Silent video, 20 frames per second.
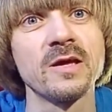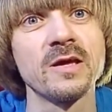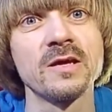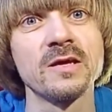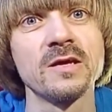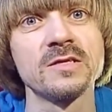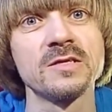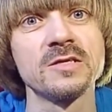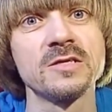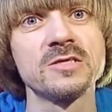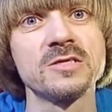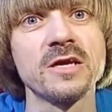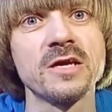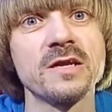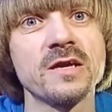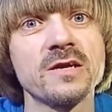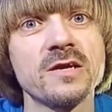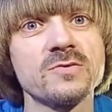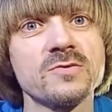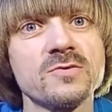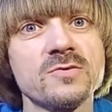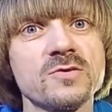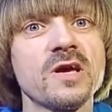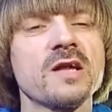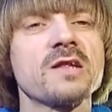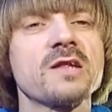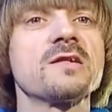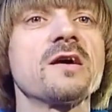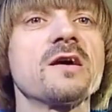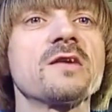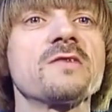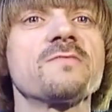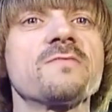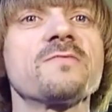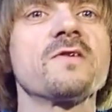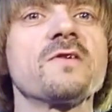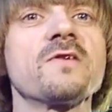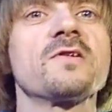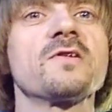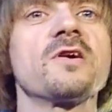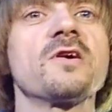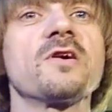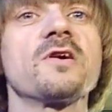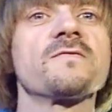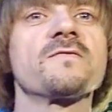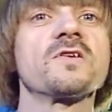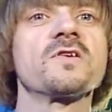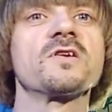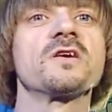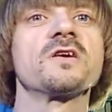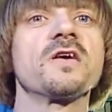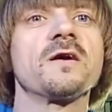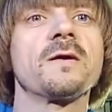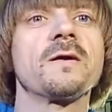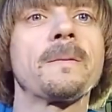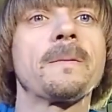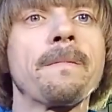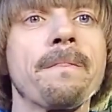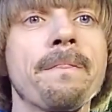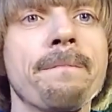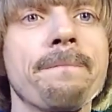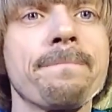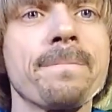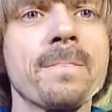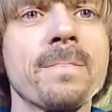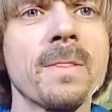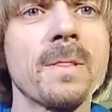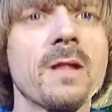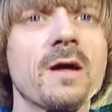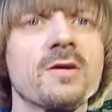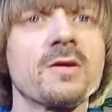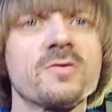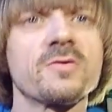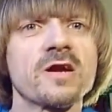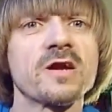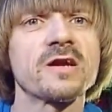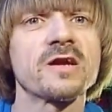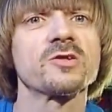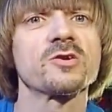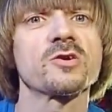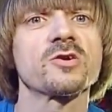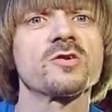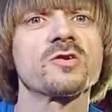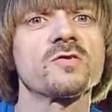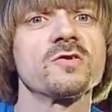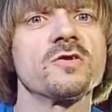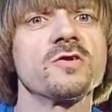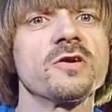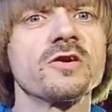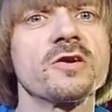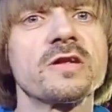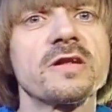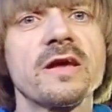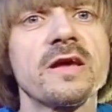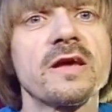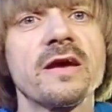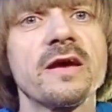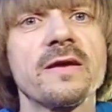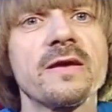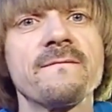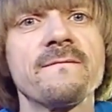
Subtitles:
TJ Nichols. We got a lot of the regular crew here today.